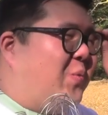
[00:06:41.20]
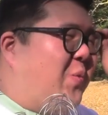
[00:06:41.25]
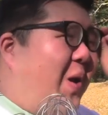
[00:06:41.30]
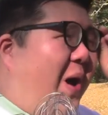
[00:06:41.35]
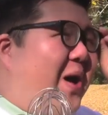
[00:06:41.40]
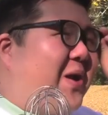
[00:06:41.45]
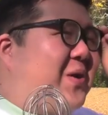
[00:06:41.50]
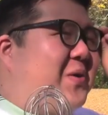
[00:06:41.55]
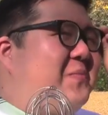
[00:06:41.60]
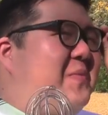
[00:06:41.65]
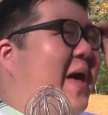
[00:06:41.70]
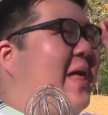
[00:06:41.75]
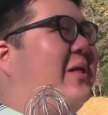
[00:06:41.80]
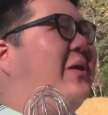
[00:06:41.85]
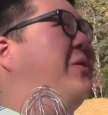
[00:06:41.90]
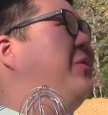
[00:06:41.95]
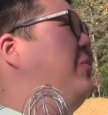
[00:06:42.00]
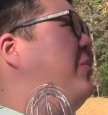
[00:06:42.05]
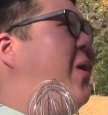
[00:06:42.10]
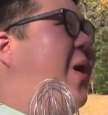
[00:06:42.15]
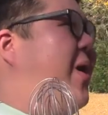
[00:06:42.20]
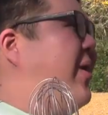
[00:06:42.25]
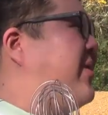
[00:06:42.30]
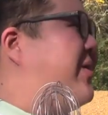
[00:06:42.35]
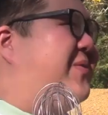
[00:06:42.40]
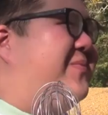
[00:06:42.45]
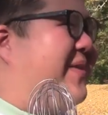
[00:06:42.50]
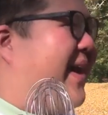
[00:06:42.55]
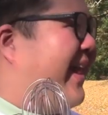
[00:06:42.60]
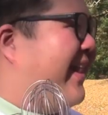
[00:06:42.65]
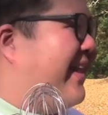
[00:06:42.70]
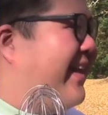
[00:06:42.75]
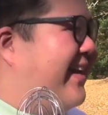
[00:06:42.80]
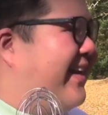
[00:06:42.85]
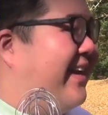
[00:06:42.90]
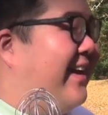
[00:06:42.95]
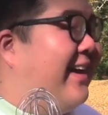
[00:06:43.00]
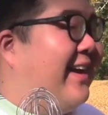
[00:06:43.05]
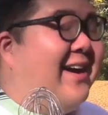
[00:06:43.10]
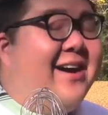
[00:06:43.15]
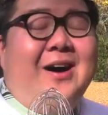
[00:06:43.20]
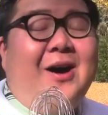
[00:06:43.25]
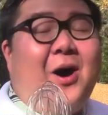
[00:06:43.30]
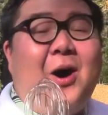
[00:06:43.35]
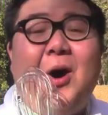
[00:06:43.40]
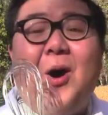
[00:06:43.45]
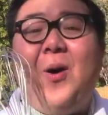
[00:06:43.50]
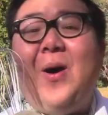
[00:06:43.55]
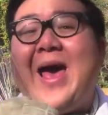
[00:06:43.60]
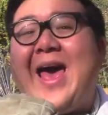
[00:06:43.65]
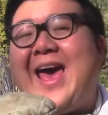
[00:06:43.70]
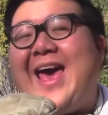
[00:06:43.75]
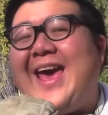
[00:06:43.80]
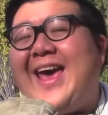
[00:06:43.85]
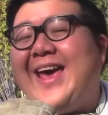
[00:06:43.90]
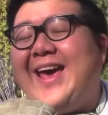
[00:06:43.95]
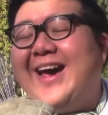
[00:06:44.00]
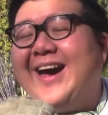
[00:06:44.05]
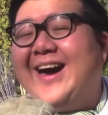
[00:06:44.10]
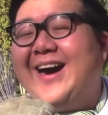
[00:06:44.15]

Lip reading: watermelon, watermelon. Oh hey!